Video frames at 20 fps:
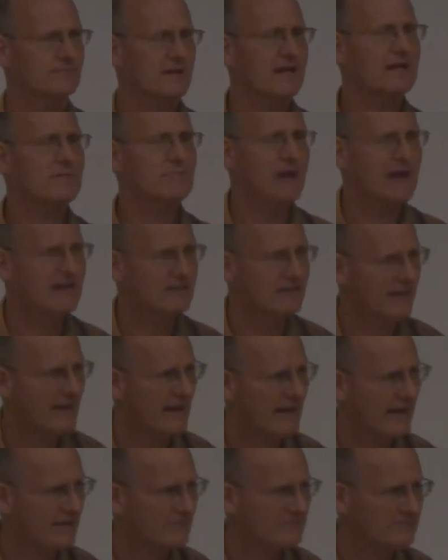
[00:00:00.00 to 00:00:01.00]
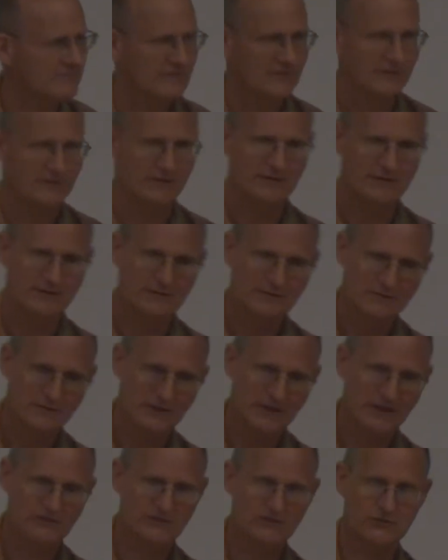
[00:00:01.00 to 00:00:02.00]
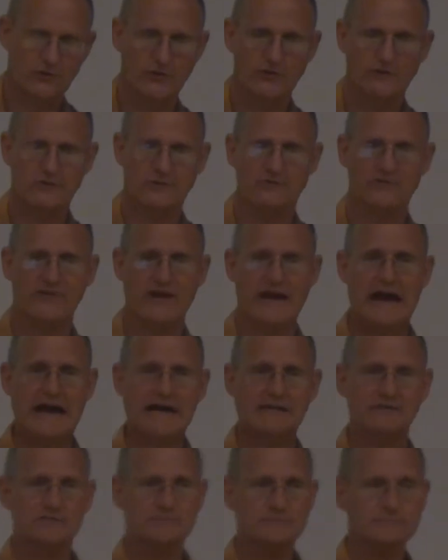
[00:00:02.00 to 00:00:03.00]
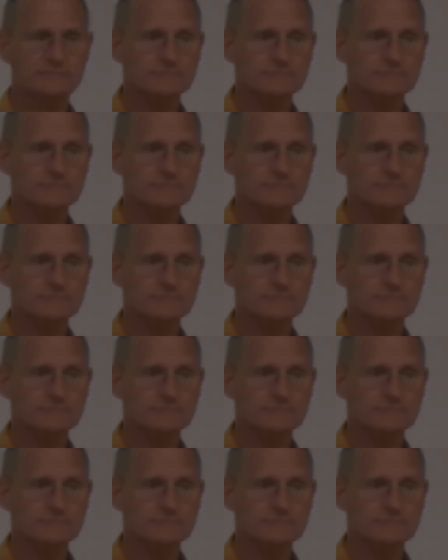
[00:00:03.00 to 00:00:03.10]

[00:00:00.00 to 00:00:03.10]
In Bethlehem. Historical fact.